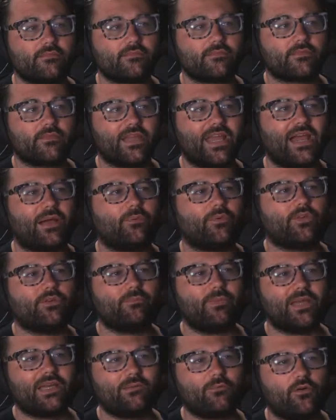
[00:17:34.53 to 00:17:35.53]
Yeah, when you
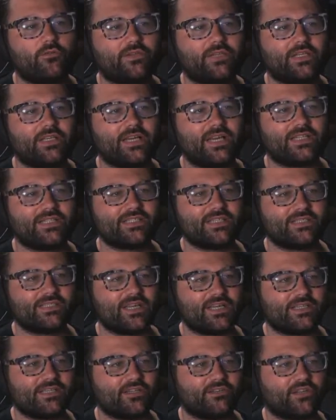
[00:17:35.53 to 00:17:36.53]
make them overly nice, it
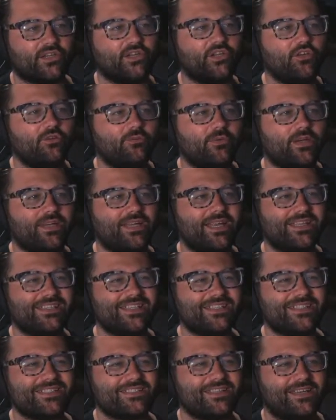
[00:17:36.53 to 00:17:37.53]
takes out the humor, and it
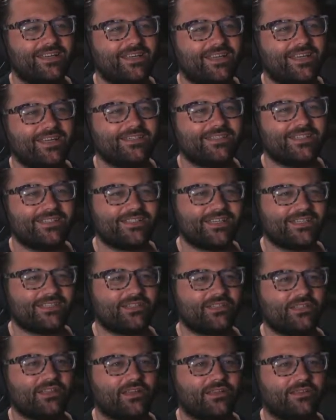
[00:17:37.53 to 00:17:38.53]
just takes
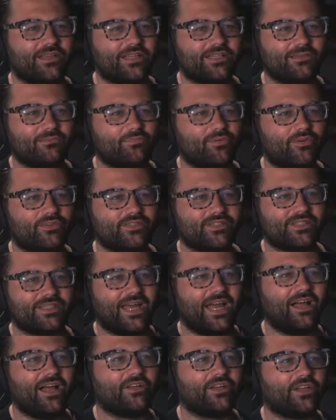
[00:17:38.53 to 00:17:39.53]
out that, like, the
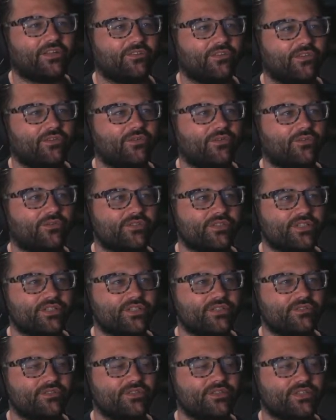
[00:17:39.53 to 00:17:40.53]
personality too. It's just
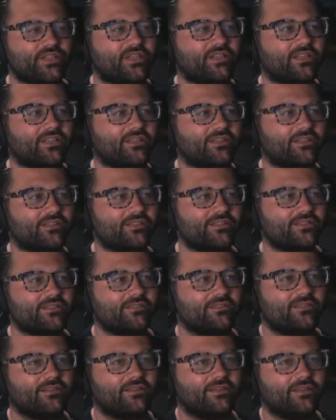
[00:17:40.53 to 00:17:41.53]
so silly. It's...
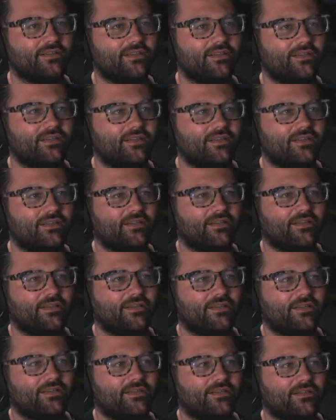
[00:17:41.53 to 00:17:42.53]

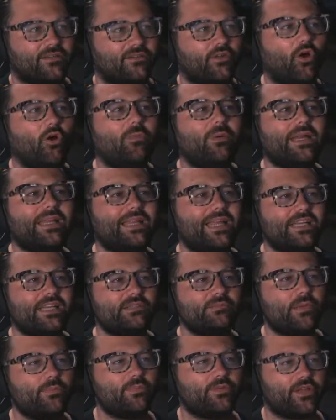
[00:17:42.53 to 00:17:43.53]
nobody likes
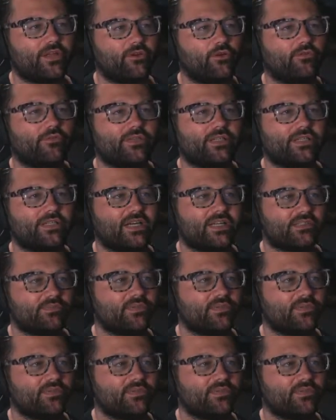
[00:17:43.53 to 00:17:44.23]
people that are overly nice.